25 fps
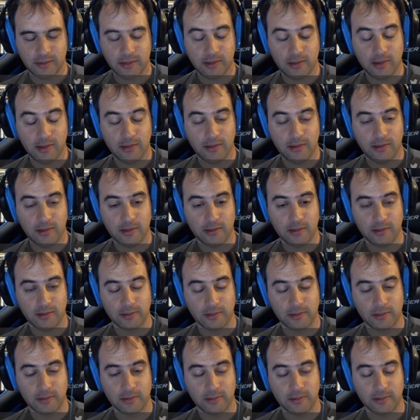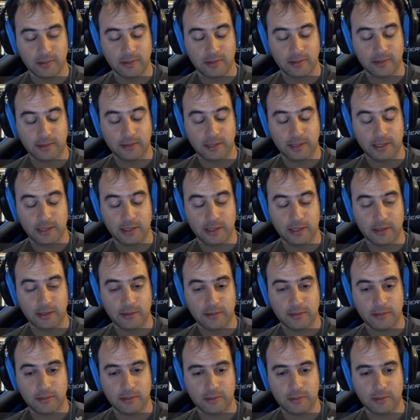Oh, did I
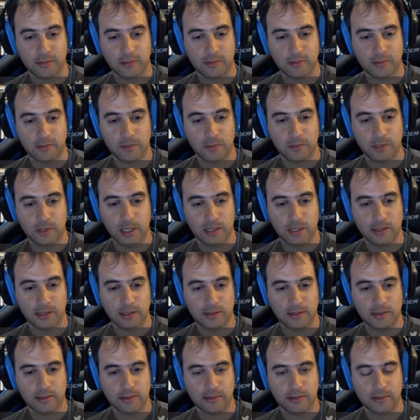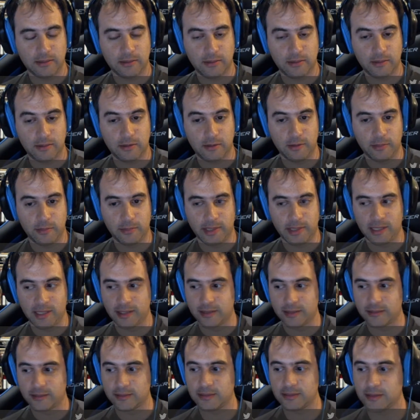just do that? Oh
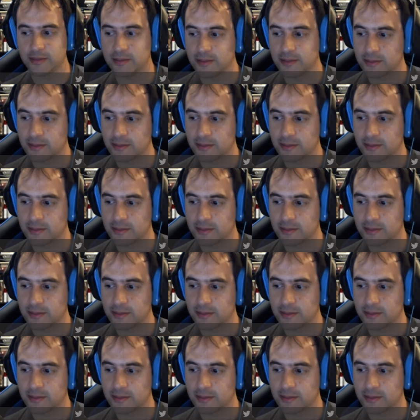man.